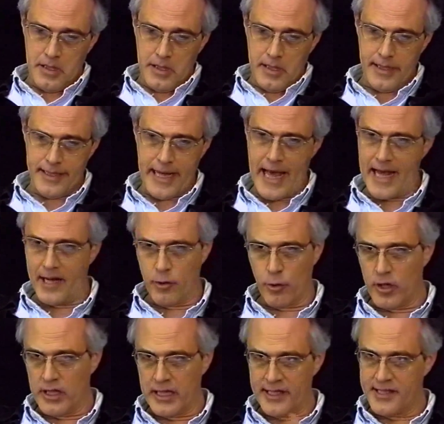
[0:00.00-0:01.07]
And I had a
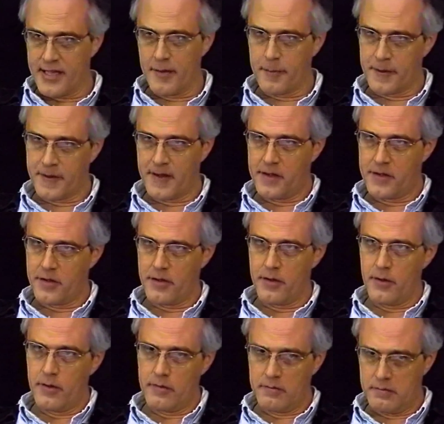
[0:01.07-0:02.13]
real antipathy
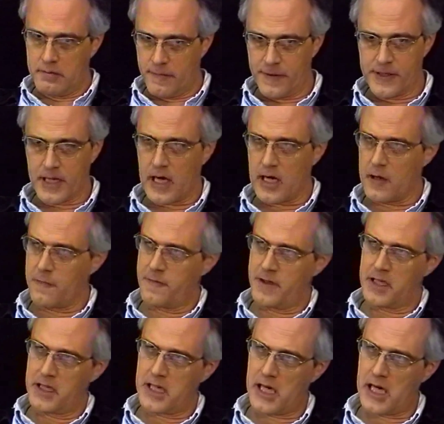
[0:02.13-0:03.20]
to photography
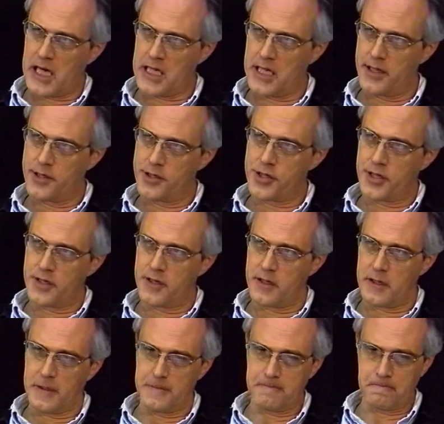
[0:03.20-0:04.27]
in college and
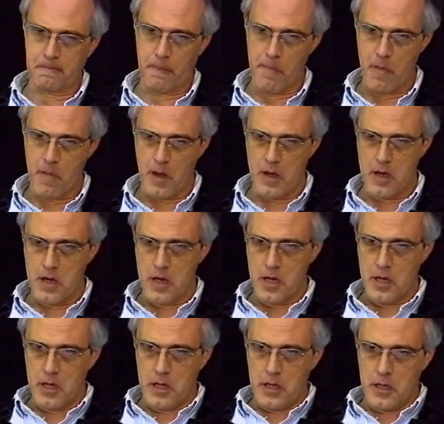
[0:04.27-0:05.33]
um,
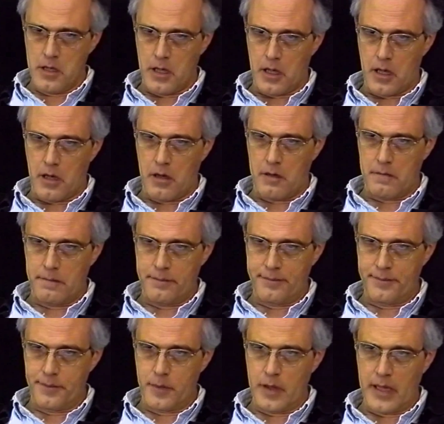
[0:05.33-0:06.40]
uh,
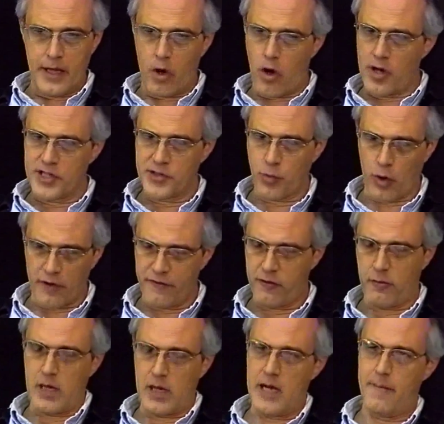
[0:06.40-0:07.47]
had always worked from
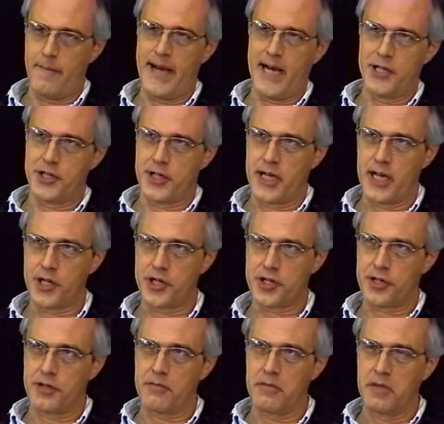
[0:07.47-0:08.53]
my
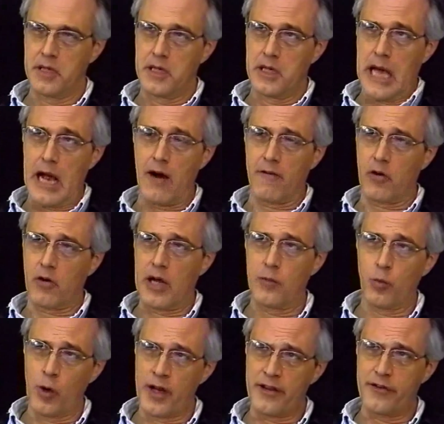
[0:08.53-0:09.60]
imagination. However, I'd
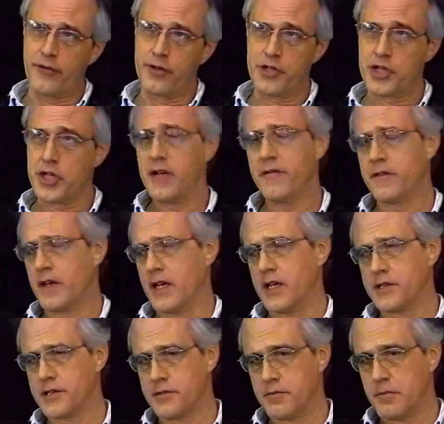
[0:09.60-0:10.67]
wanted to achieve
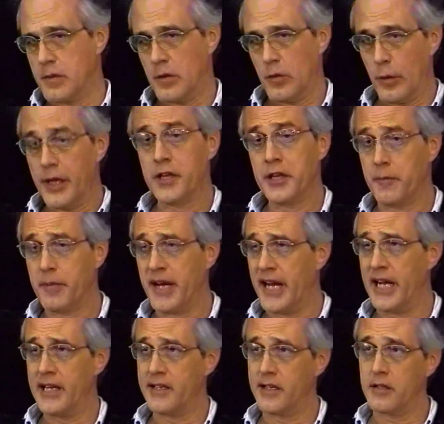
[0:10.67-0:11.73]
things in the
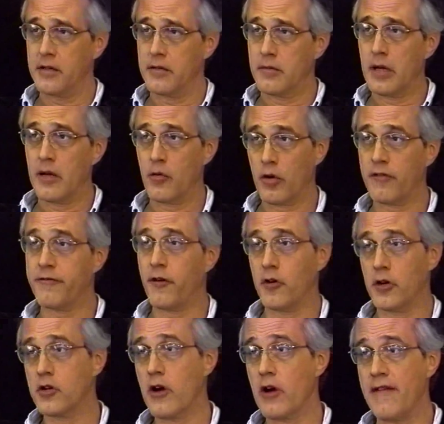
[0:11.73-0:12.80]
painting that were
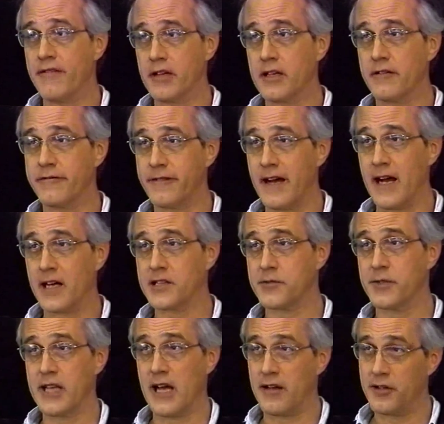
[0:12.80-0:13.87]
photographic effects
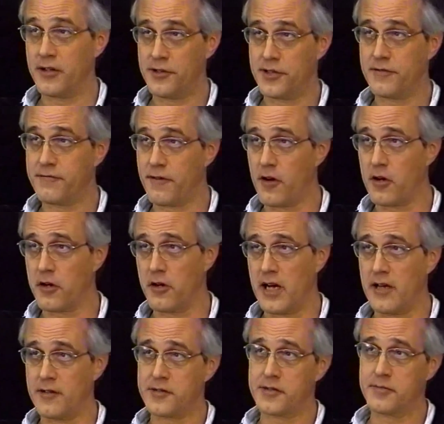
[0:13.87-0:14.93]
without using
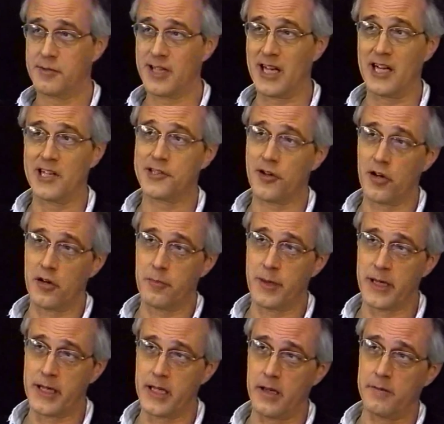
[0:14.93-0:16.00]
photographs. Then I started
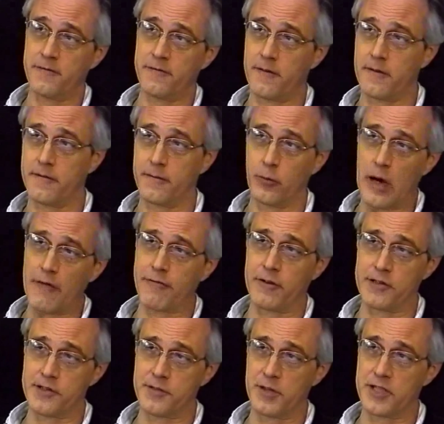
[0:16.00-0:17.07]
picking up
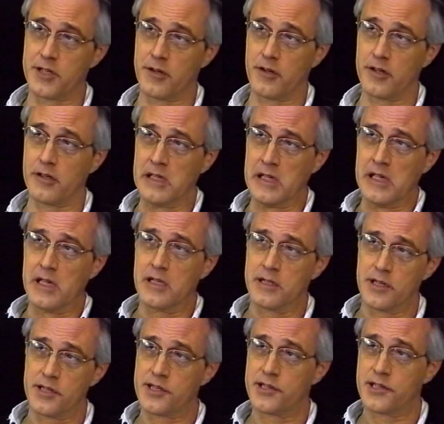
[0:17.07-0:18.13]
reference material
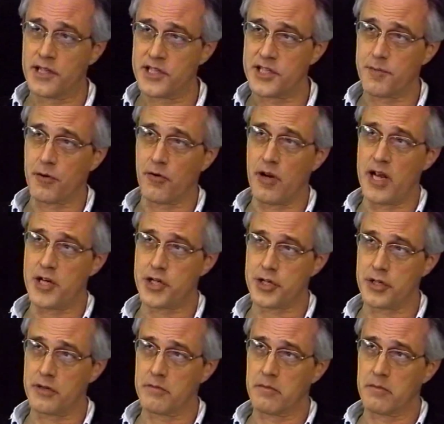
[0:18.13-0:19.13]
just as inspiration.